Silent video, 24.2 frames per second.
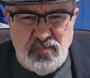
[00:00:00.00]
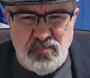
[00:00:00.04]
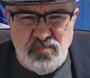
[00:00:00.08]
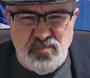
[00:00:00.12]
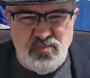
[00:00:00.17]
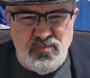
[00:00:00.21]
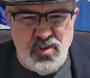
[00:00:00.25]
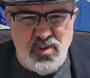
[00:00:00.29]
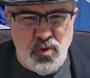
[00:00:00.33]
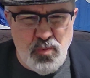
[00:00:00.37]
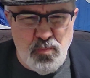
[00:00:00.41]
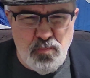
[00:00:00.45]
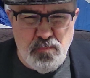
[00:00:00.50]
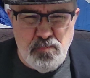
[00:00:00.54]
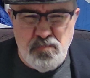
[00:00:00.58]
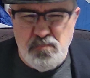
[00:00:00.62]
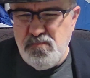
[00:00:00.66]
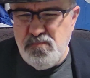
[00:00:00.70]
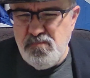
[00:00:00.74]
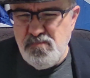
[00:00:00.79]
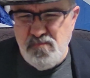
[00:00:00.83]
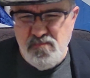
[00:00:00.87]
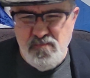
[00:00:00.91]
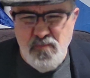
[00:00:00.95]
Though,
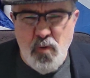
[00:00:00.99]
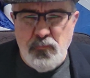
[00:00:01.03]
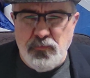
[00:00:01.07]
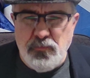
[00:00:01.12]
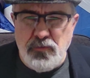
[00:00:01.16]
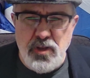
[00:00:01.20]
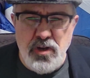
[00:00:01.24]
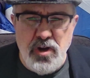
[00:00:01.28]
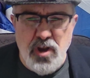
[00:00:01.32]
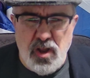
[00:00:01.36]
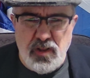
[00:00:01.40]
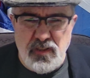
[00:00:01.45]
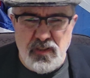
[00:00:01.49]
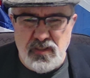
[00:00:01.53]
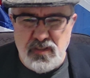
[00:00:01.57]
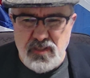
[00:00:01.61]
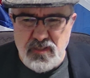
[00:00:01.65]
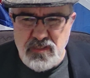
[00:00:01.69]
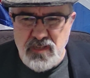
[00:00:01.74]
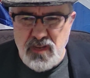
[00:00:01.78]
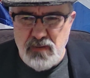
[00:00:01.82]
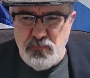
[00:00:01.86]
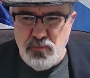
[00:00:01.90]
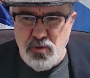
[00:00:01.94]
hopefully not at the
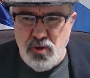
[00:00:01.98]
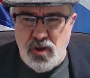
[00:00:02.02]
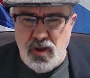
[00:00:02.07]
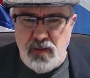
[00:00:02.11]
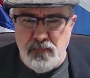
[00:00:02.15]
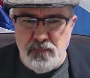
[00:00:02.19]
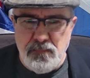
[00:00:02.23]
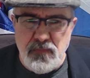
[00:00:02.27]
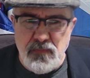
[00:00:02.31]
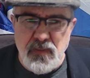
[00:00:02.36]
same time.